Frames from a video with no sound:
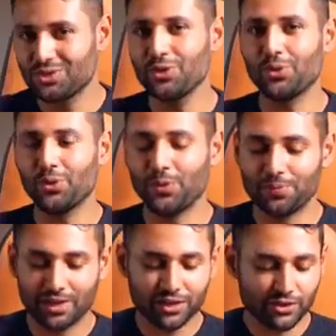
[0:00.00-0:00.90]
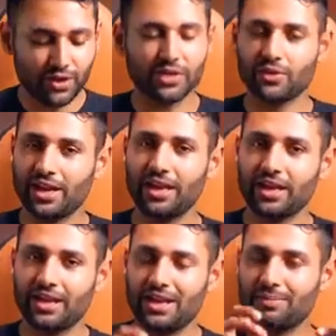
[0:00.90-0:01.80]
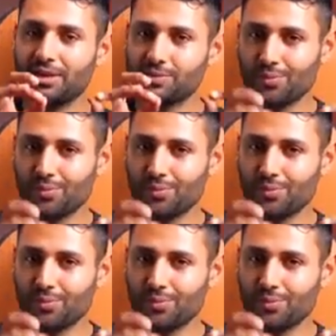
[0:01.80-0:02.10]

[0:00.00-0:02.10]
2, the extra light you're getting makes